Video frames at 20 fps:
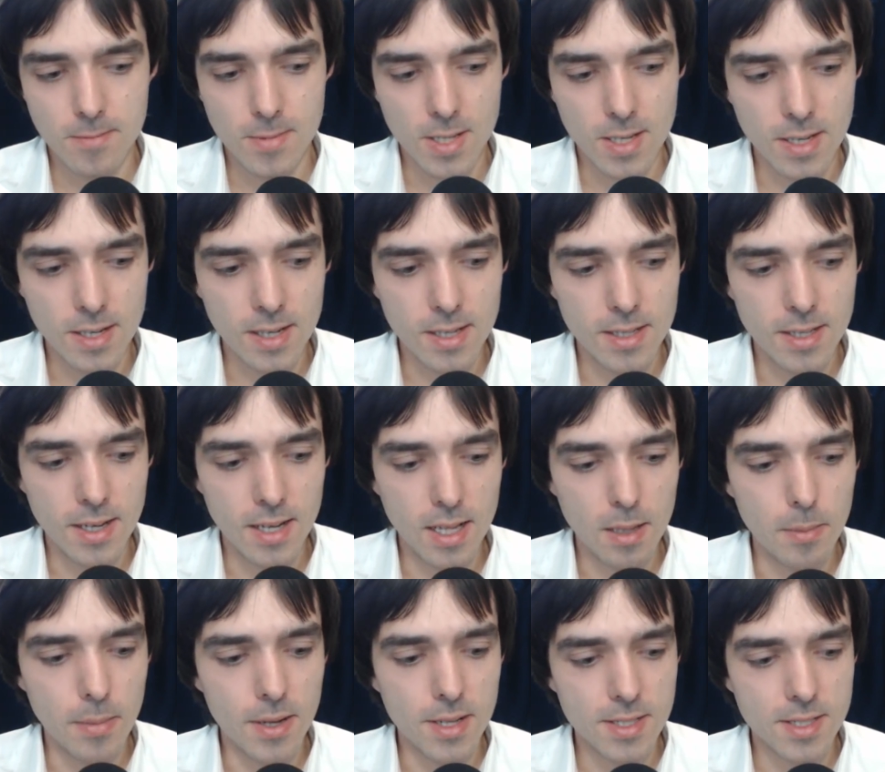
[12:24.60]
God
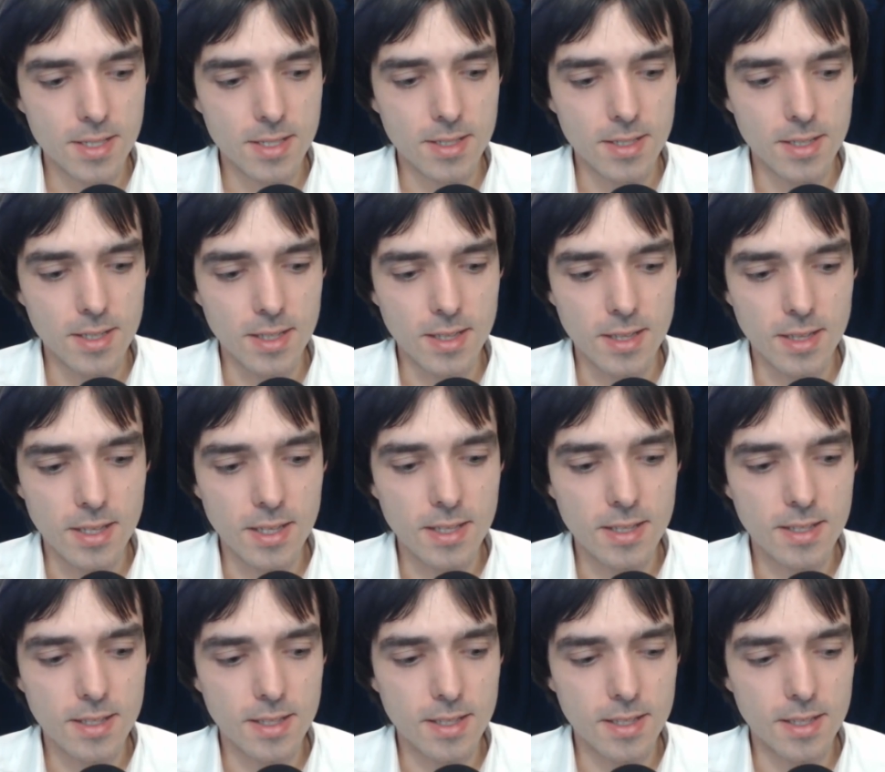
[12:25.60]
help us in
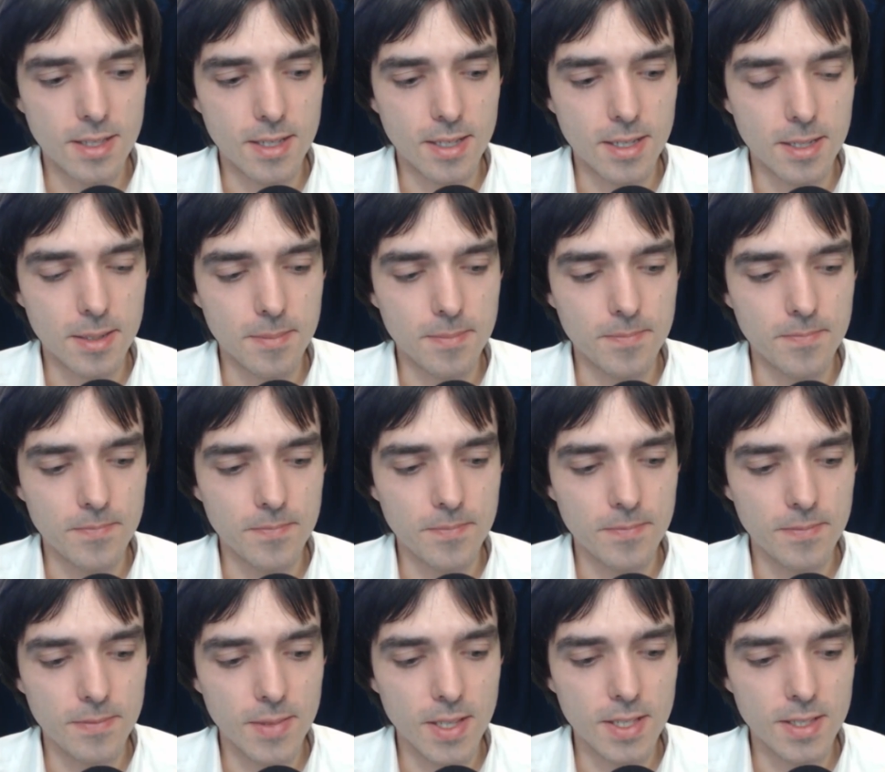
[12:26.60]

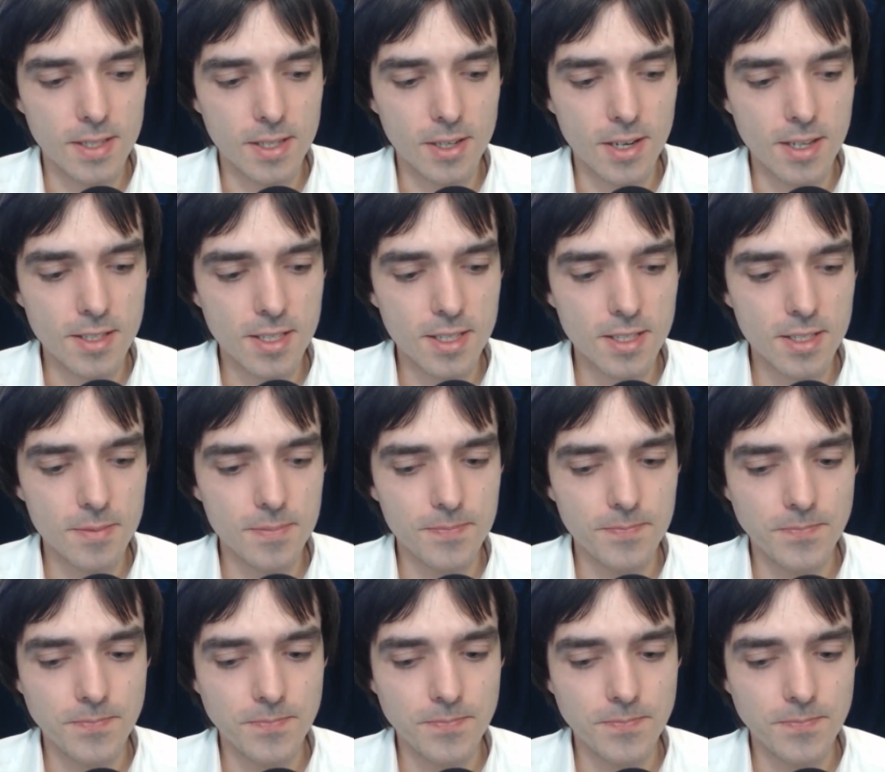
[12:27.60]
this crisis